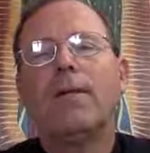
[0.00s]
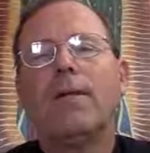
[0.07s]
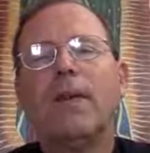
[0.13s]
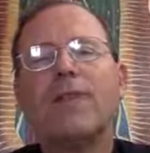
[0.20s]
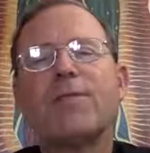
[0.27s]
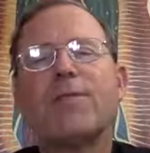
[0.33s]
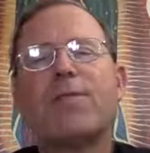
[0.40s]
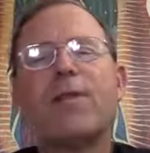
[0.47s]

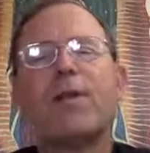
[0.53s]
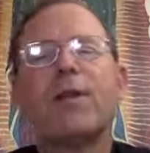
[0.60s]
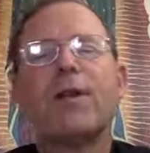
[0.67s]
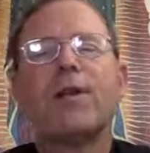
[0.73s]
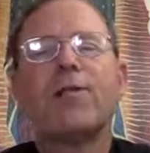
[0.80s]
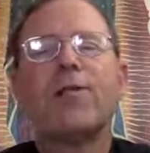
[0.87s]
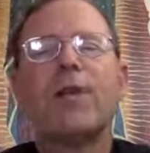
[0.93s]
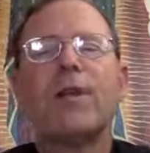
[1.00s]

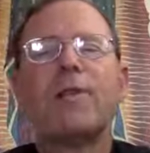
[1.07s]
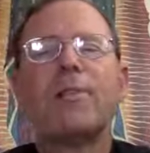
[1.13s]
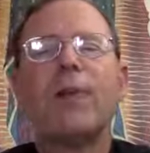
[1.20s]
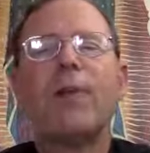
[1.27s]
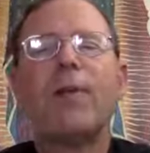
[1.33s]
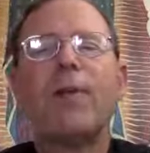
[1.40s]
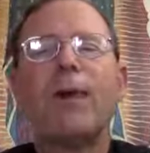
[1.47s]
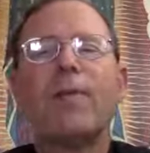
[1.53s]
Facebook as well as
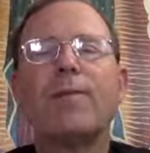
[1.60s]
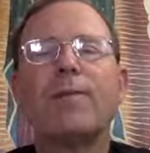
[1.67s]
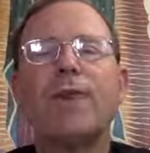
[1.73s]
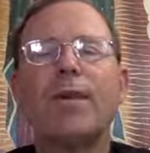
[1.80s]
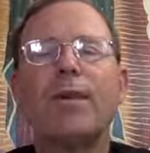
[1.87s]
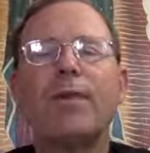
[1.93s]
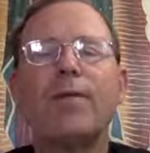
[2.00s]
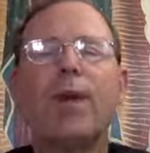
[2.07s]
my
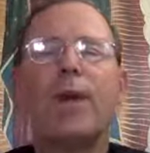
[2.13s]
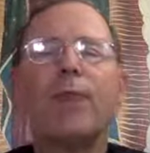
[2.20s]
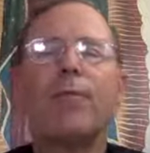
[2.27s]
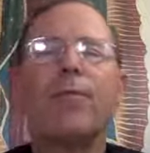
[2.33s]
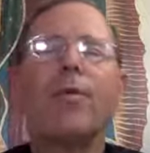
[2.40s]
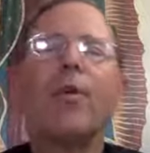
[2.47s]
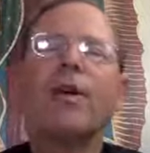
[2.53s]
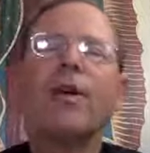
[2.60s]
website, you've
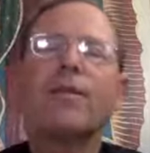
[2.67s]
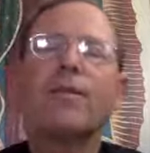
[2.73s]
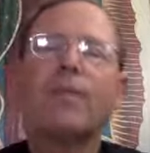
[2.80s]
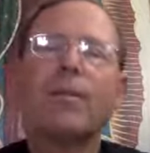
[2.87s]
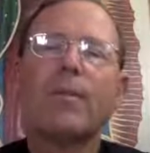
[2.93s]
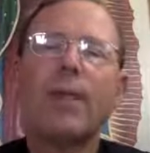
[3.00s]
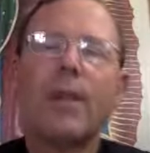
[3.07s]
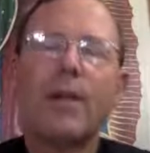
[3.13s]
got points
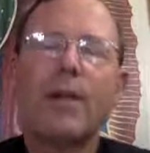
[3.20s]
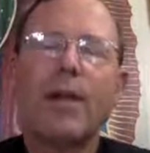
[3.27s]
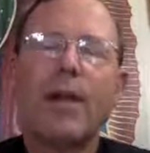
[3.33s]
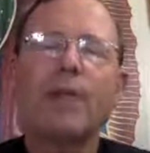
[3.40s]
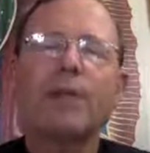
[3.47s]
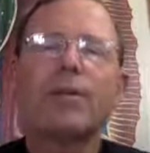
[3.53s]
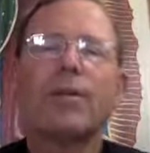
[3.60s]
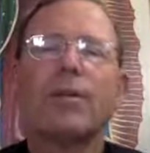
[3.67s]
for
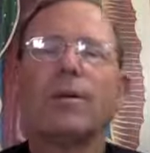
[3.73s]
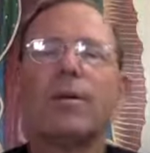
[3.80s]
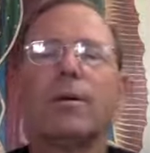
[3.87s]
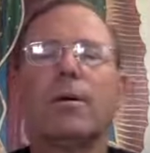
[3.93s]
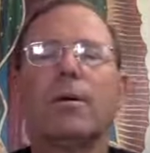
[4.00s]
meditation.